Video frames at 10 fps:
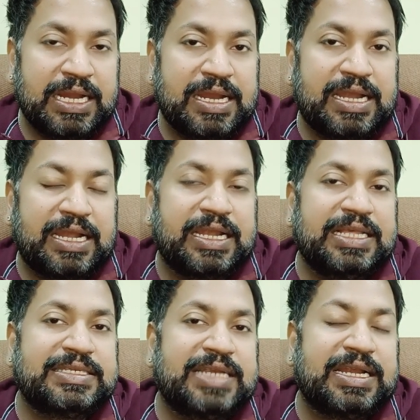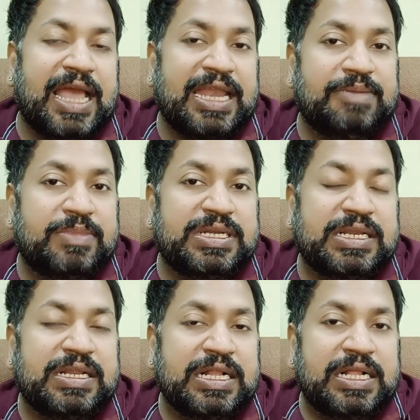that at least that
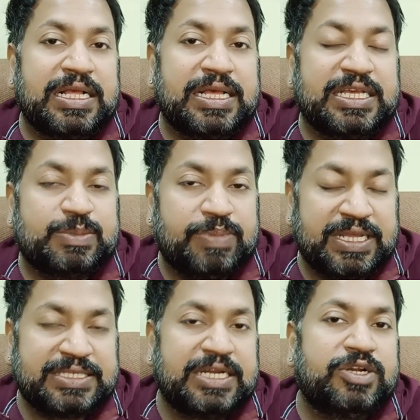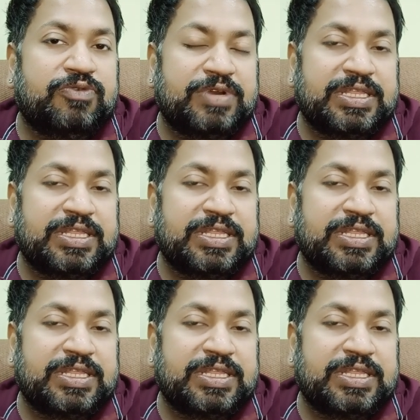animal is present over